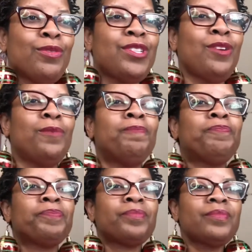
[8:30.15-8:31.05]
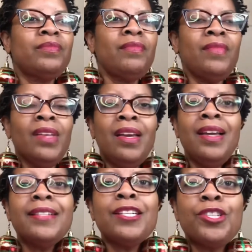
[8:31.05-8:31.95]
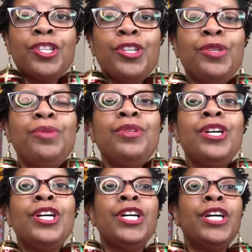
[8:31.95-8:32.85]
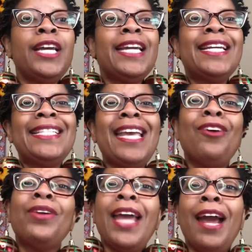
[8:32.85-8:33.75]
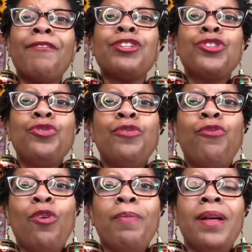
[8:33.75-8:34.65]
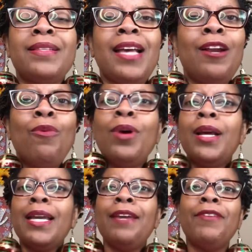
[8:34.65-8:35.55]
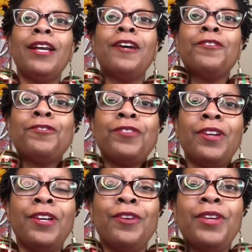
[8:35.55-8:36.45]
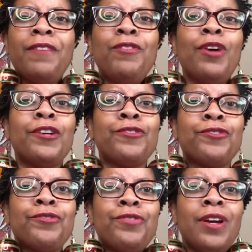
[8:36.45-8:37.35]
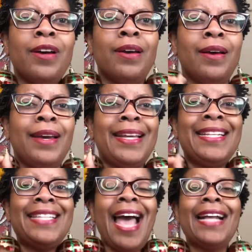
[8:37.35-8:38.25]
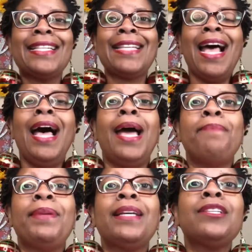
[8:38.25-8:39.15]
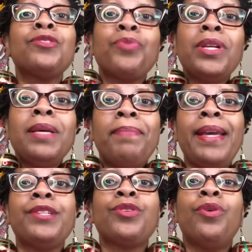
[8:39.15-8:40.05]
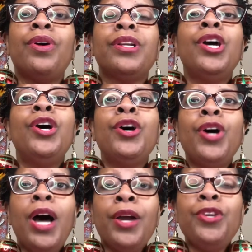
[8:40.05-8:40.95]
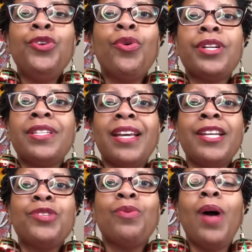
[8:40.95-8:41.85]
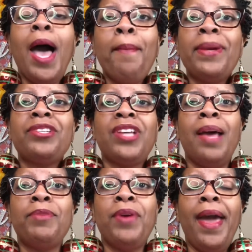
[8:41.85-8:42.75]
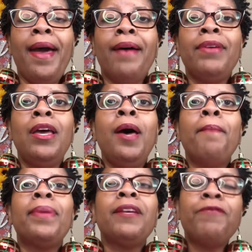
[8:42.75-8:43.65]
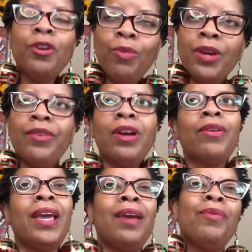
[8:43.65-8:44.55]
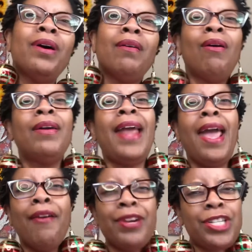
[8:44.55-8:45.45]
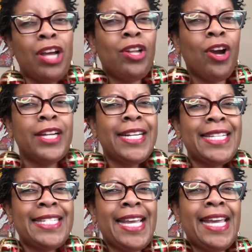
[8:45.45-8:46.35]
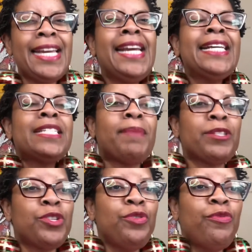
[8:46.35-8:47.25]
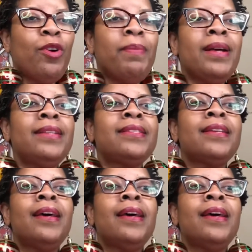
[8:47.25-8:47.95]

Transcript: So it's a two, it could take on average two to four months. I don't want to give it a, you know, give you a, uh, exact time because it's really based on your schedule, how much time you have. But if you're wondering, okay, well, on average, how long does it take? It's about two to four months.